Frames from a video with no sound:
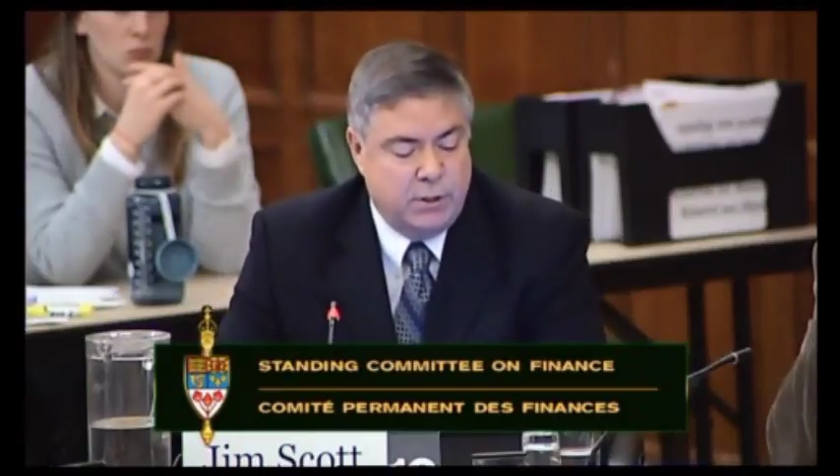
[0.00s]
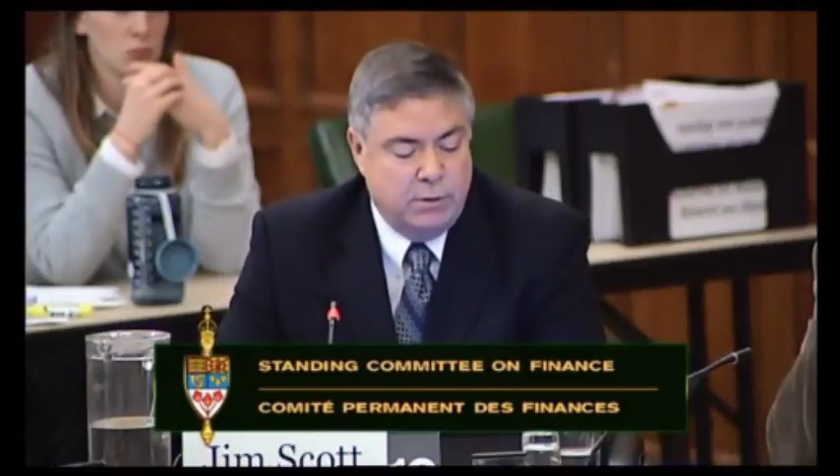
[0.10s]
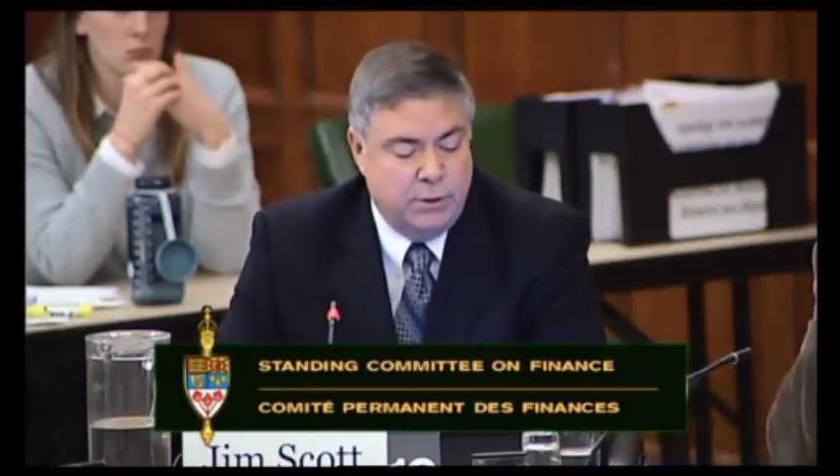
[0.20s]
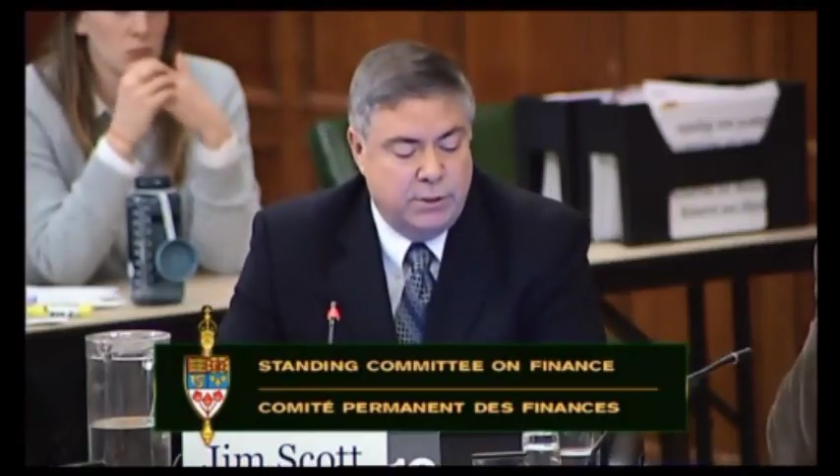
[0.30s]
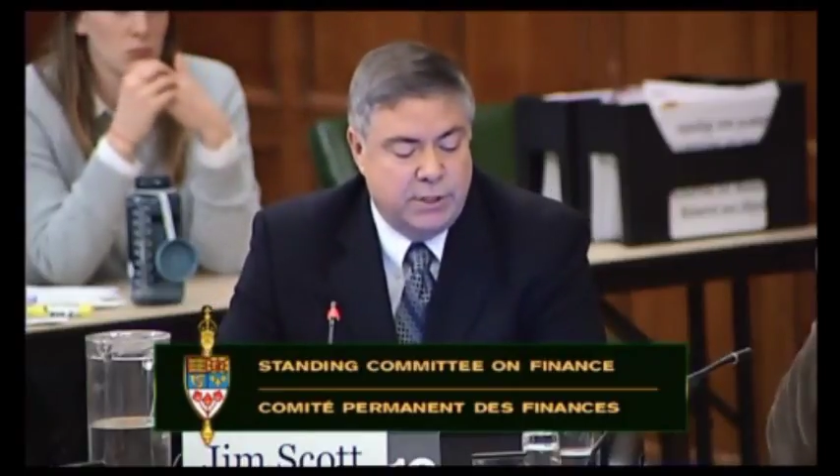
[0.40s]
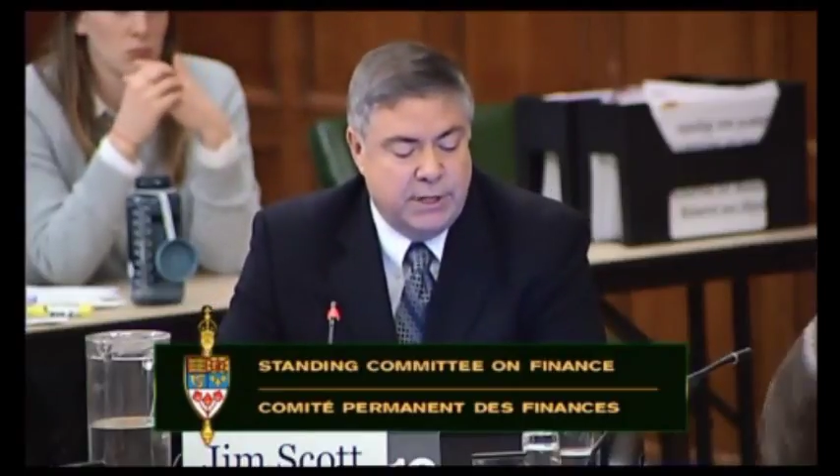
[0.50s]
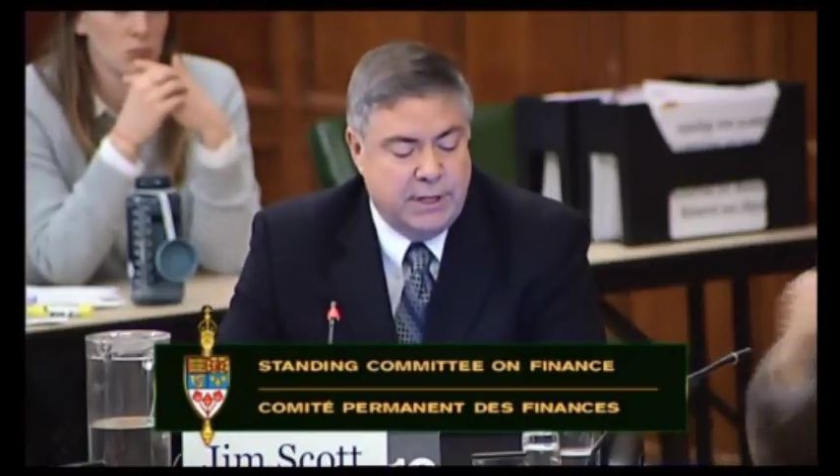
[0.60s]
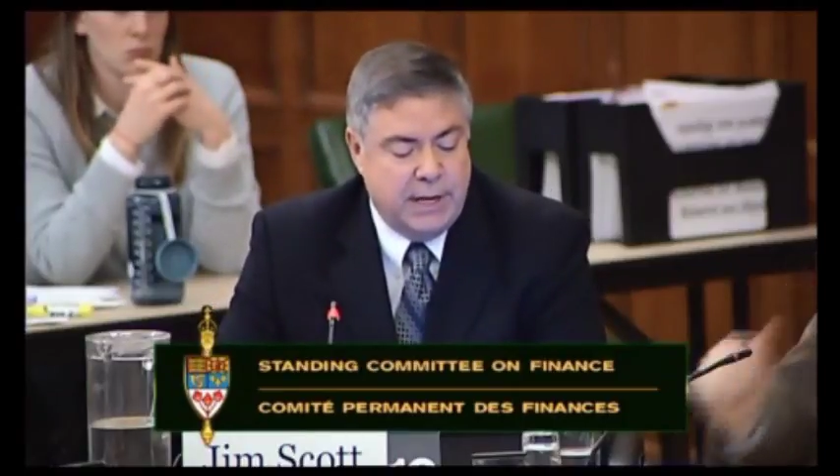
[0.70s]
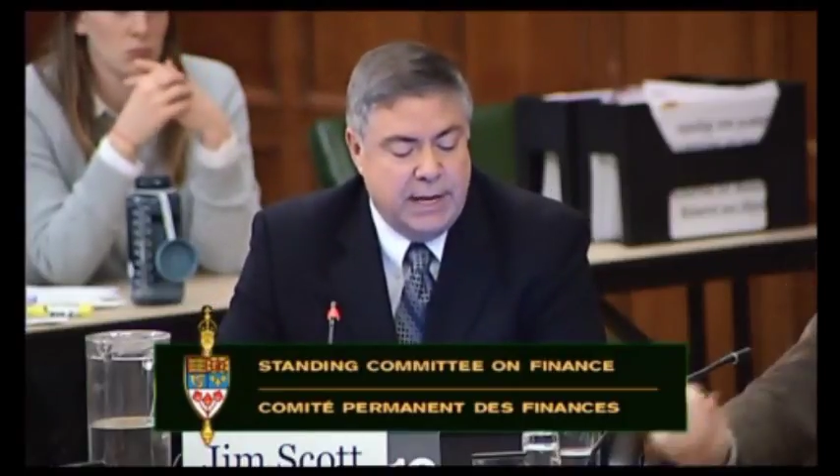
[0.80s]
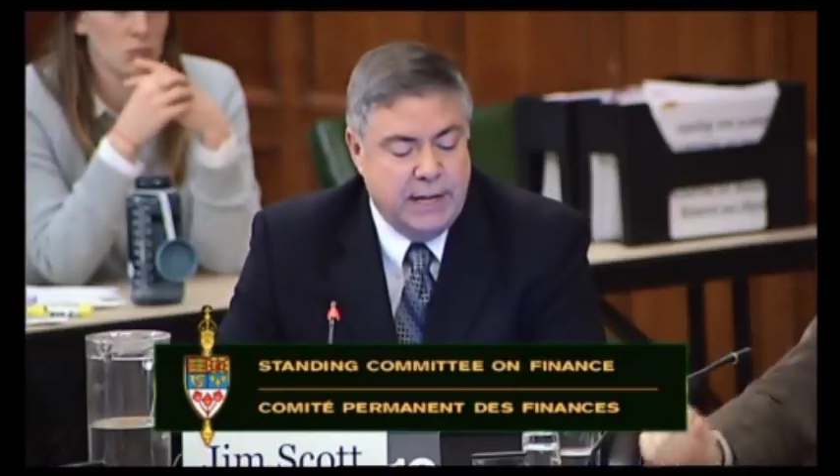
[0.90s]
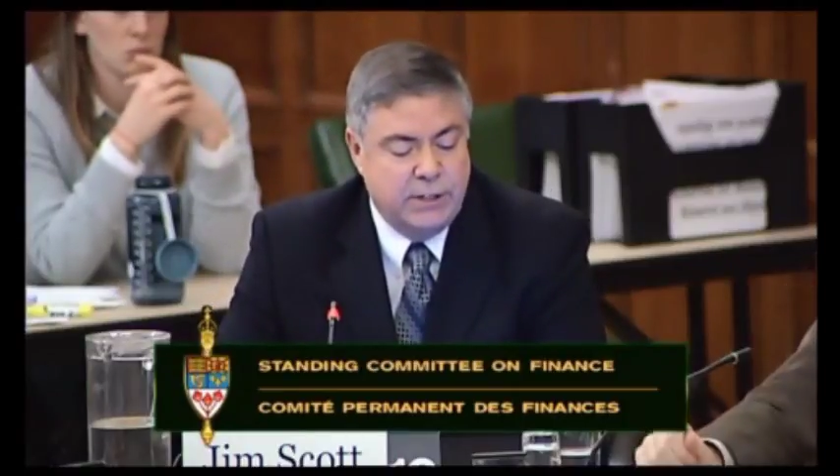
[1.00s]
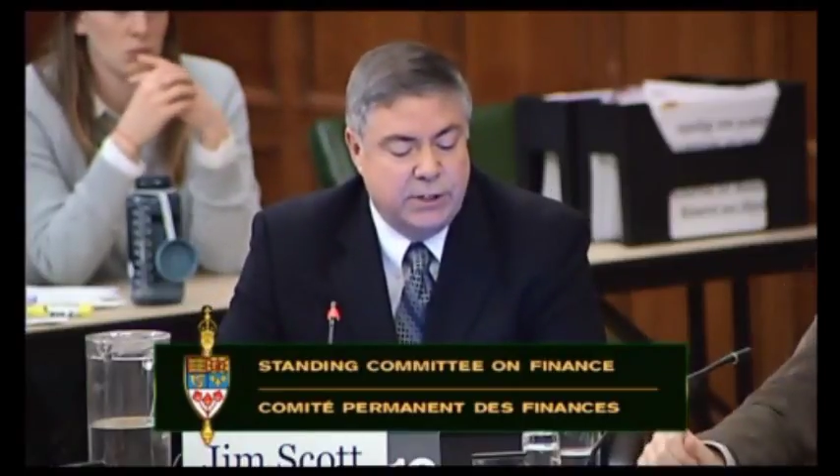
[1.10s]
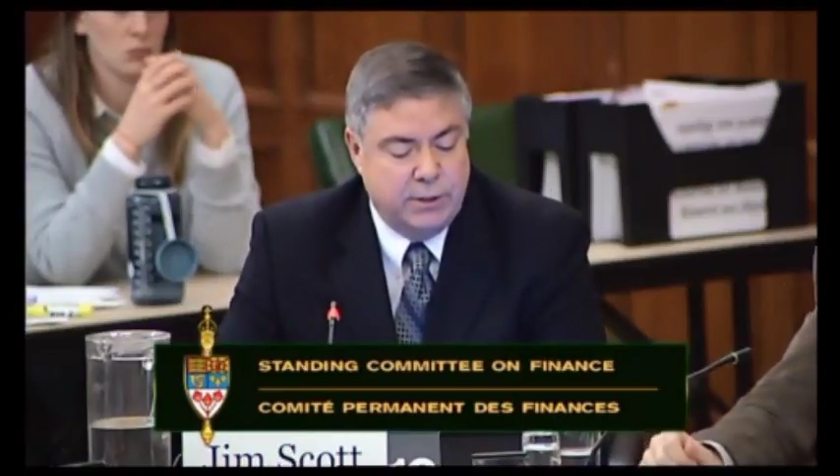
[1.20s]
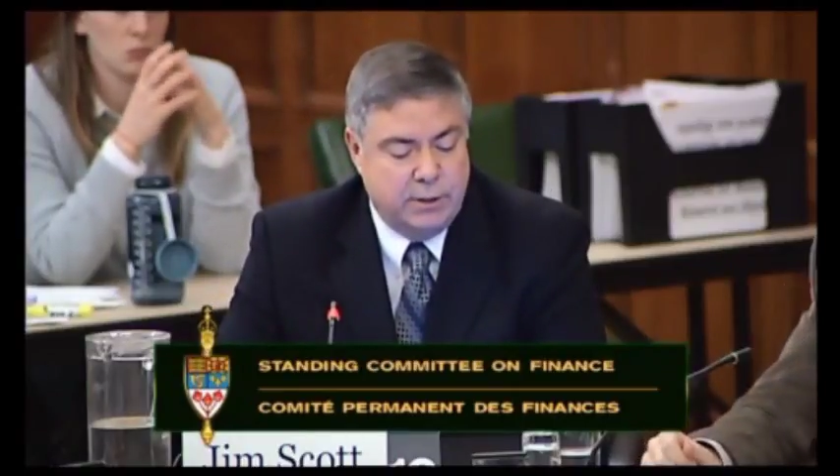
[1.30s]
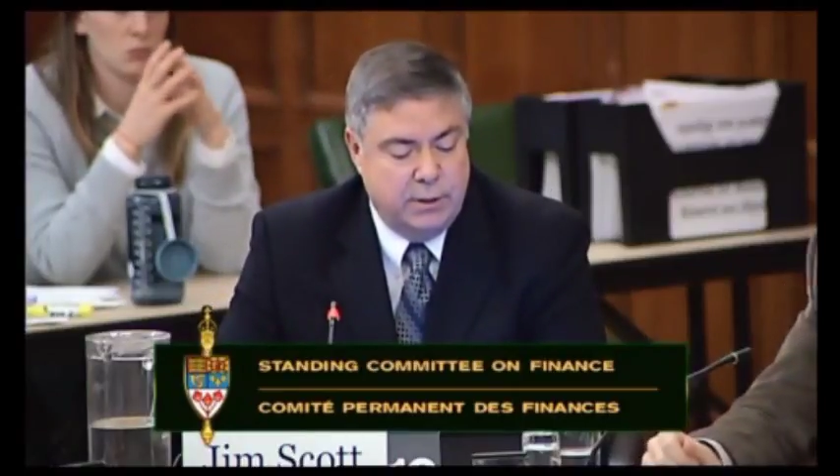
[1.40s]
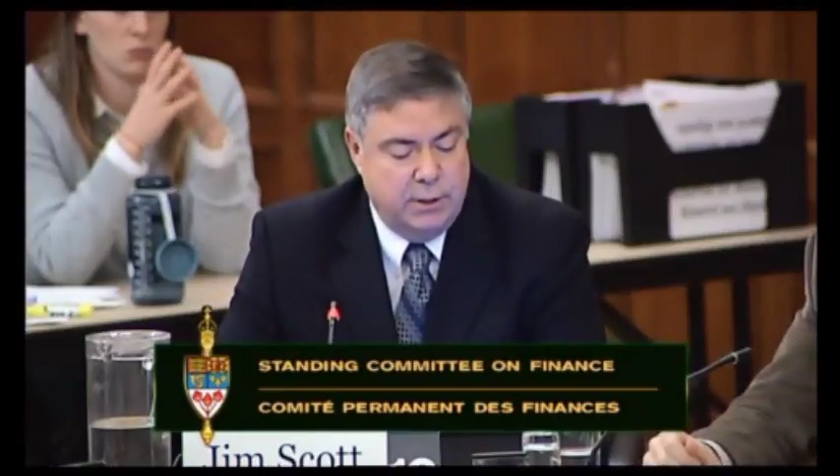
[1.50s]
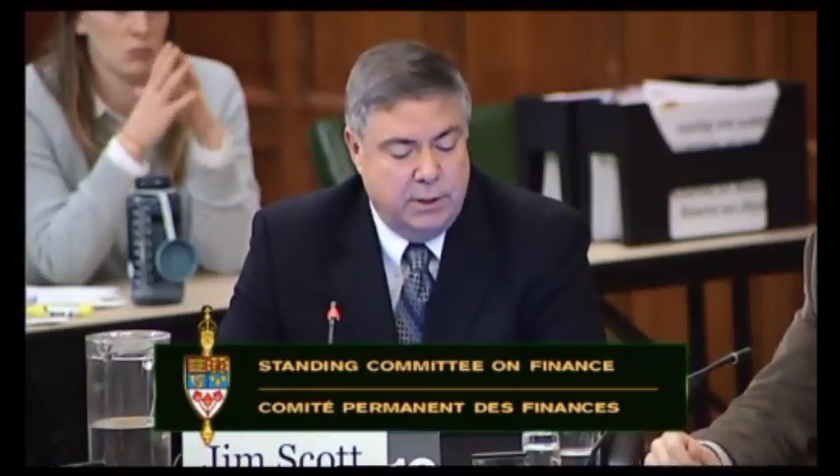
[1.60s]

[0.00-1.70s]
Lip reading: soldiers and injured